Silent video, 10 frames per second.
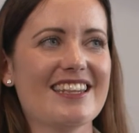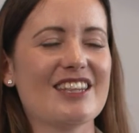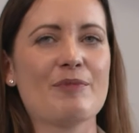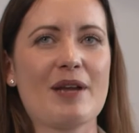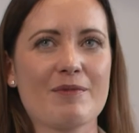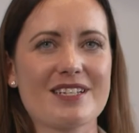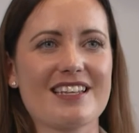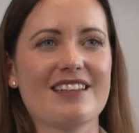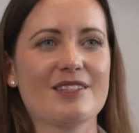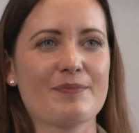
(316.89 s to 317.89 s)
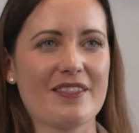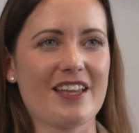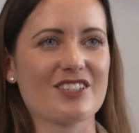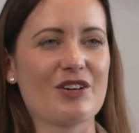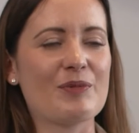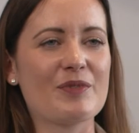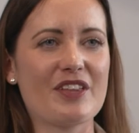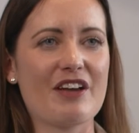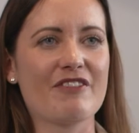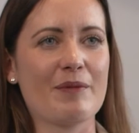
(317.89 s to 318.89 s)
They'll be able to spend that time with
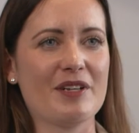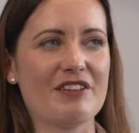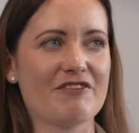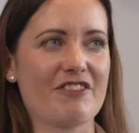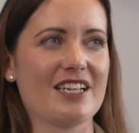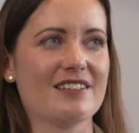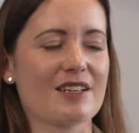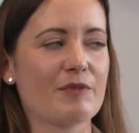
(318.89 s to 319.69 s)
their family and friends.